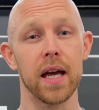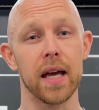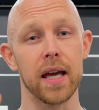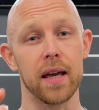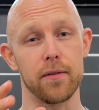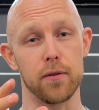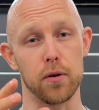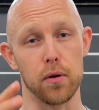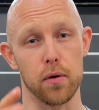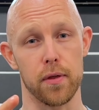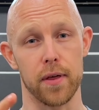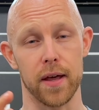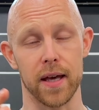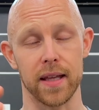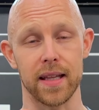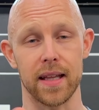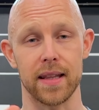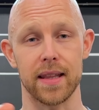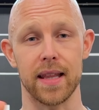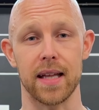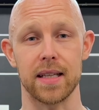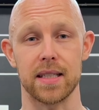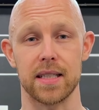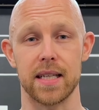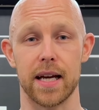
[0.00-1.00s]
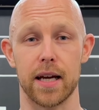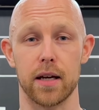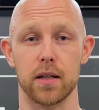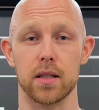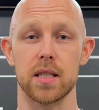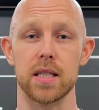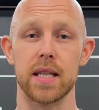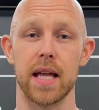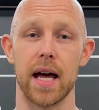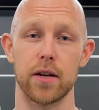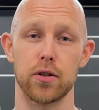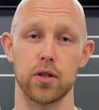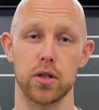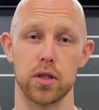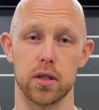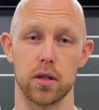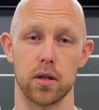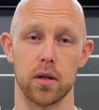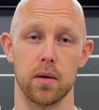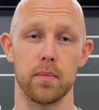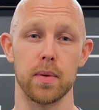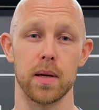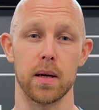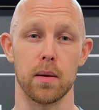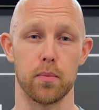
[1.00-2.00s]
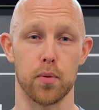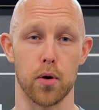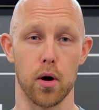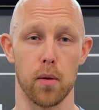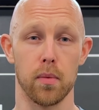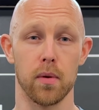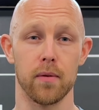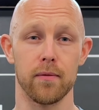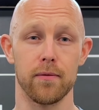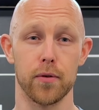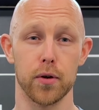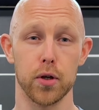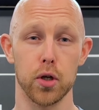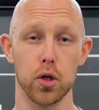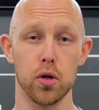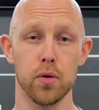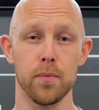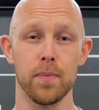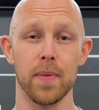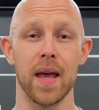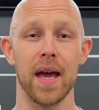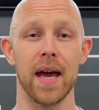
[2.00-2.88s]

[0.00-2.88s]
if you think that that second snatch is going to be a problem for you.